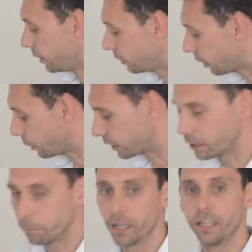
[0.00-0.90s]
Lower the
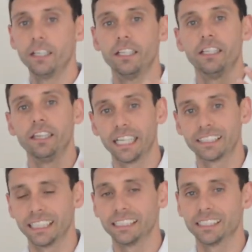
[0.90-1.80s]
number, less
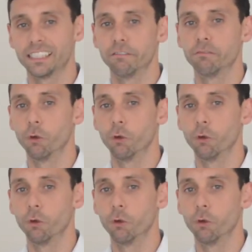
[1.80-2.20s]
sensitive,